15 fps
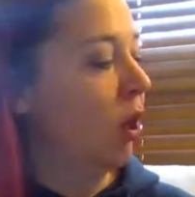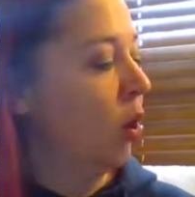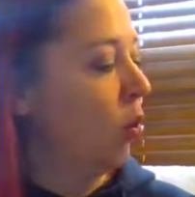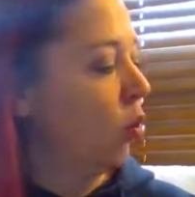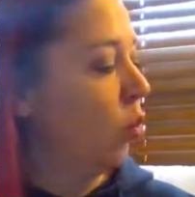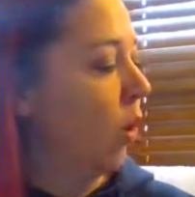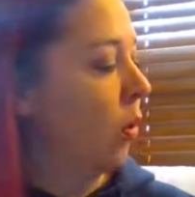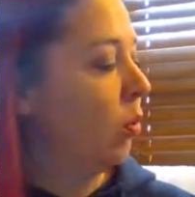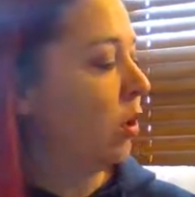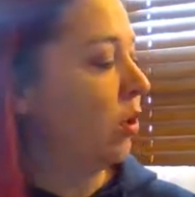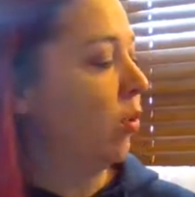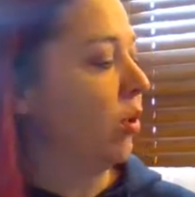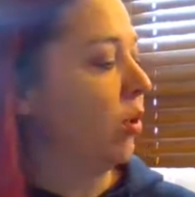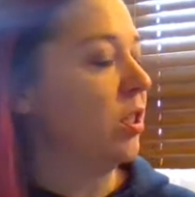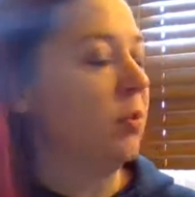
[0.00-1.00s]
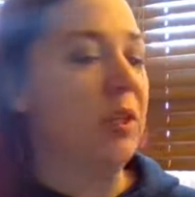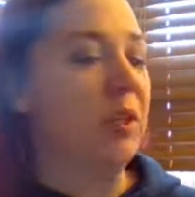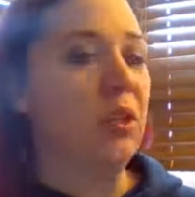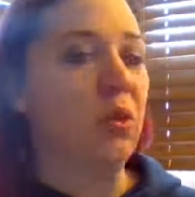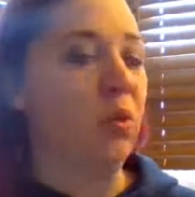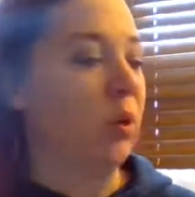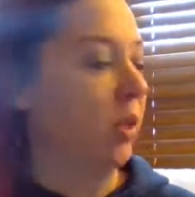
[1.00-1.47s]
What we're going to be
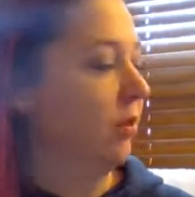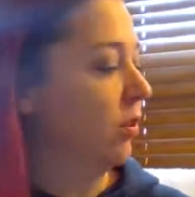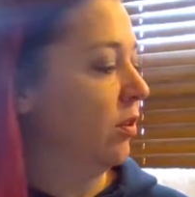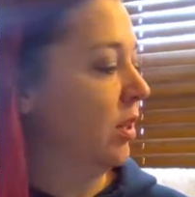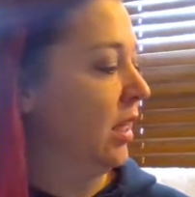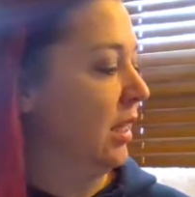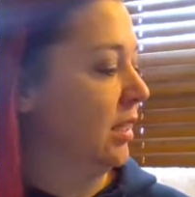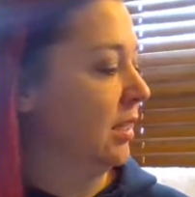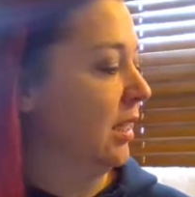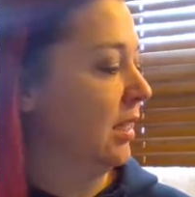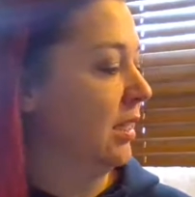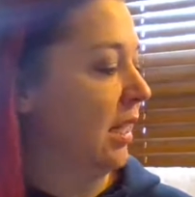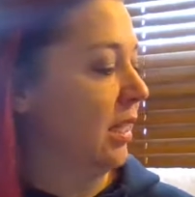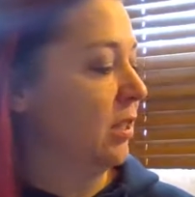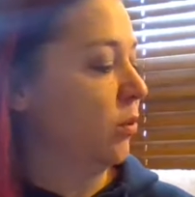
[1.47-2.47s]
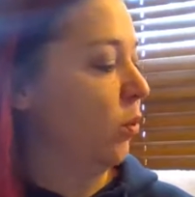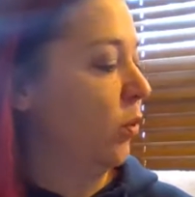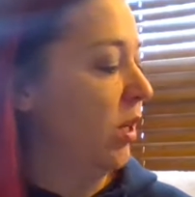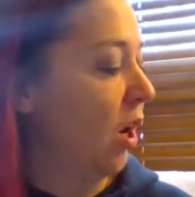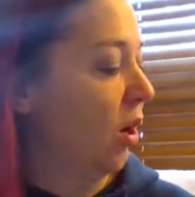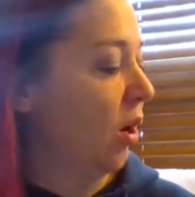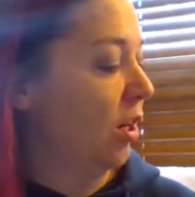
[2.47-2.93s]
doing for this, it says,
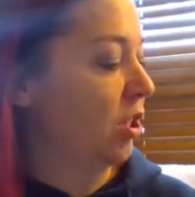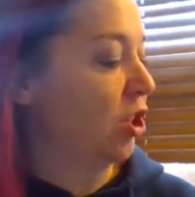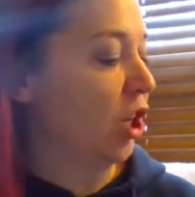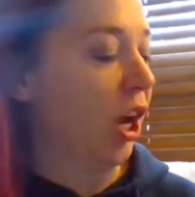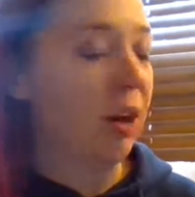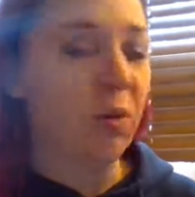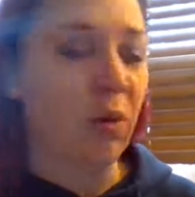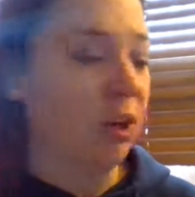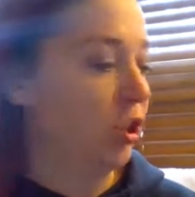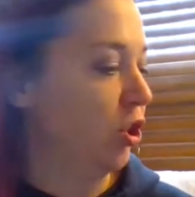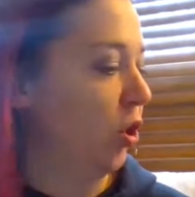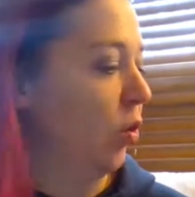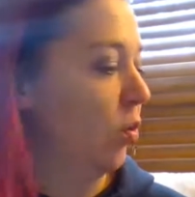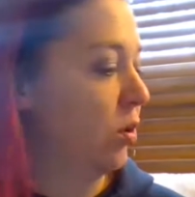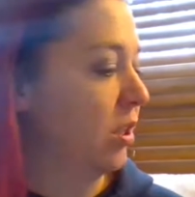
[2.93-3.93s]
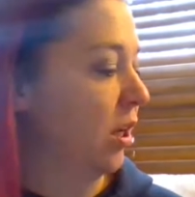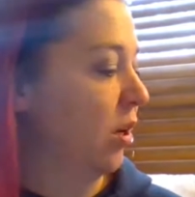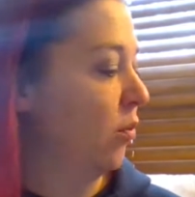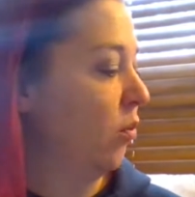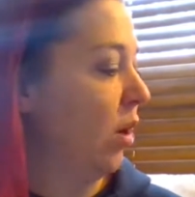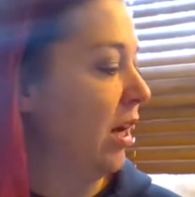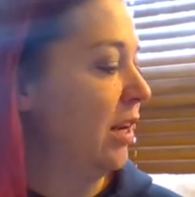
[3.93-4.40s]
we are at Genre Joe's and
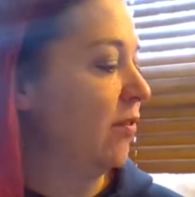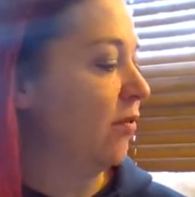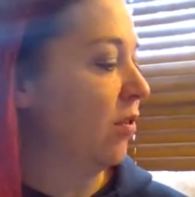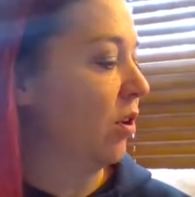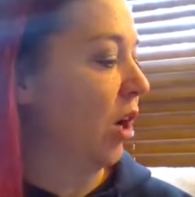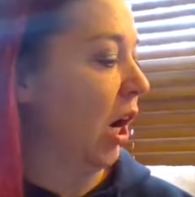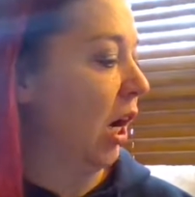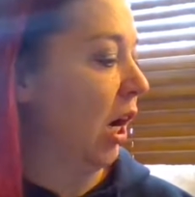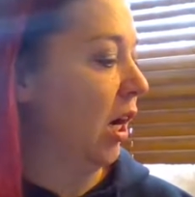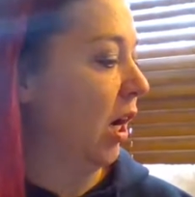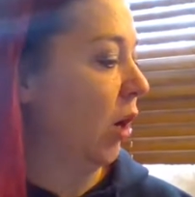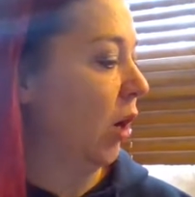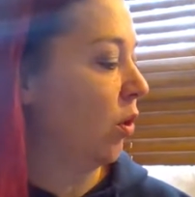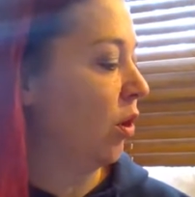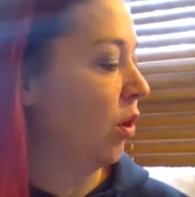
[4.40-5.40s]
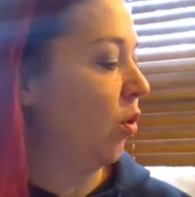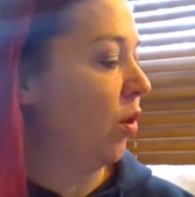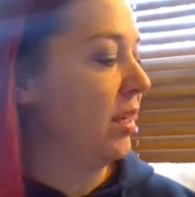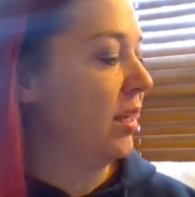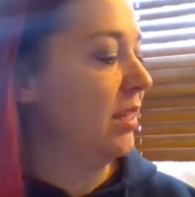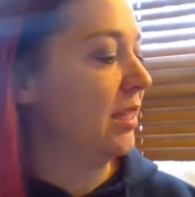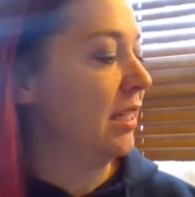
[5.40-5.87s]
ready for our
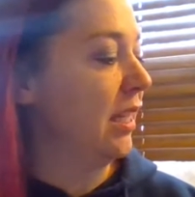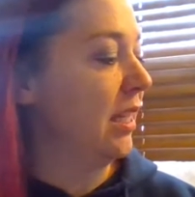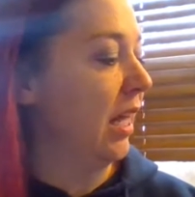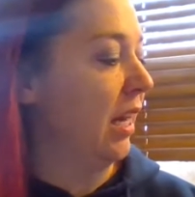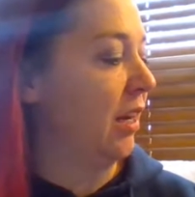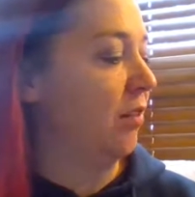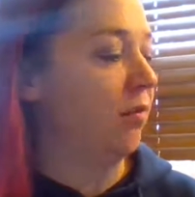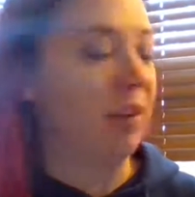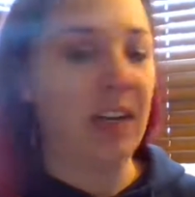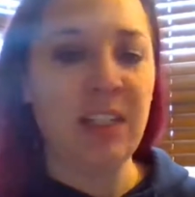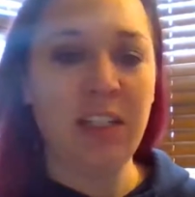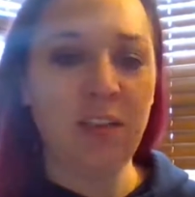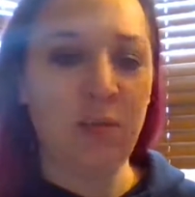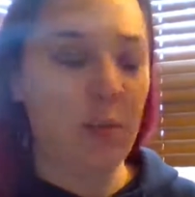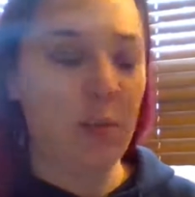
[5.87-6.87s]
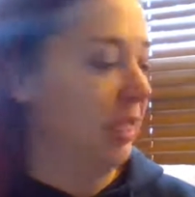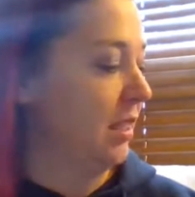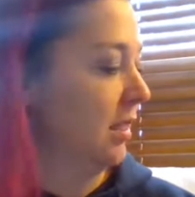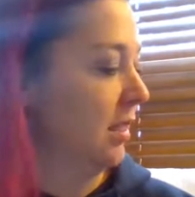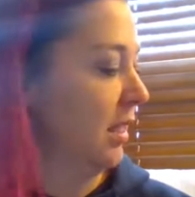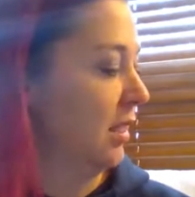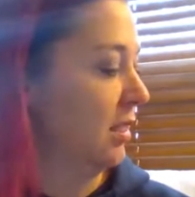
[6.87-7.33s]
crazy and inventive
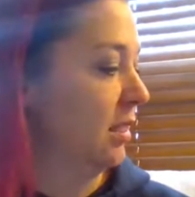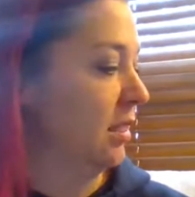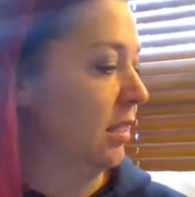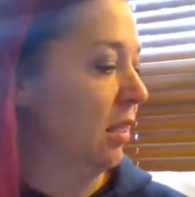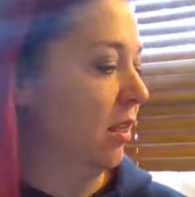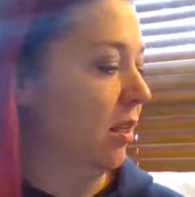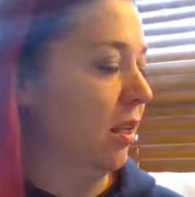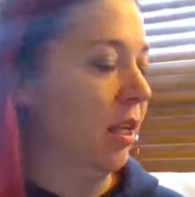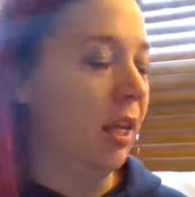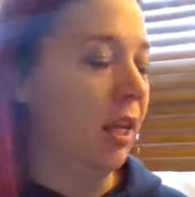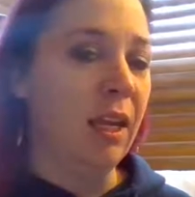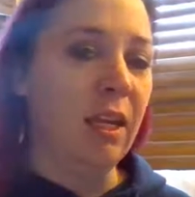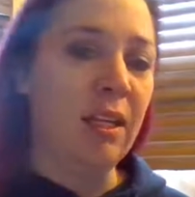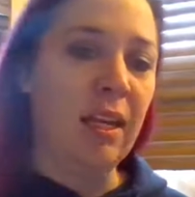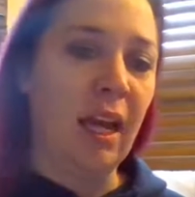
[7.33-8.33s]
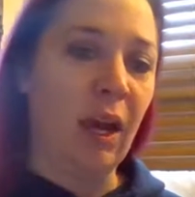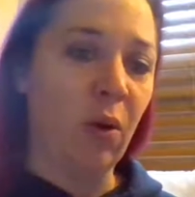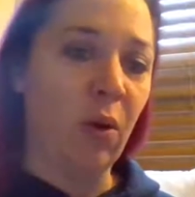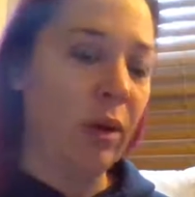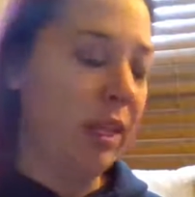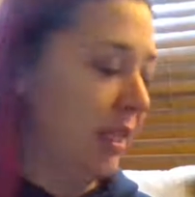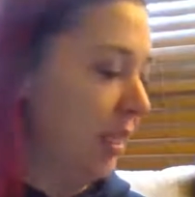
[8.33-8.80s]
pizzas. Now,
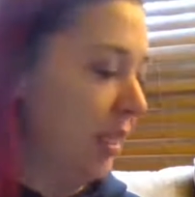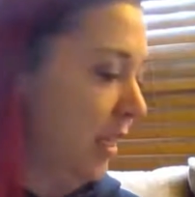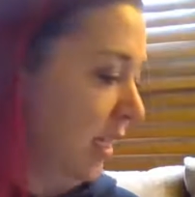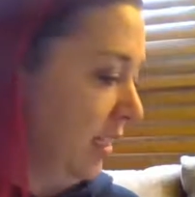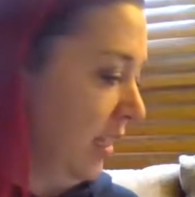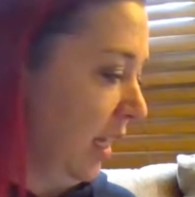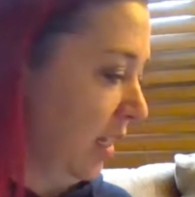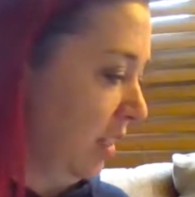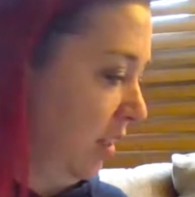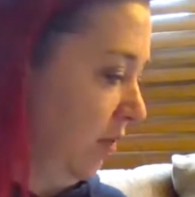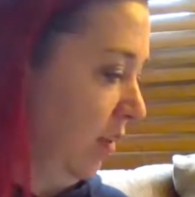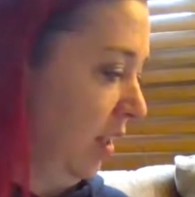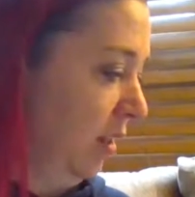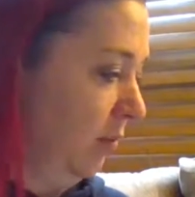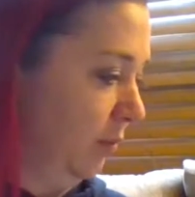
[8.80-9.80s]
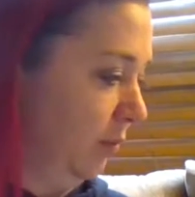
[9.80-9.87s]
in this activity,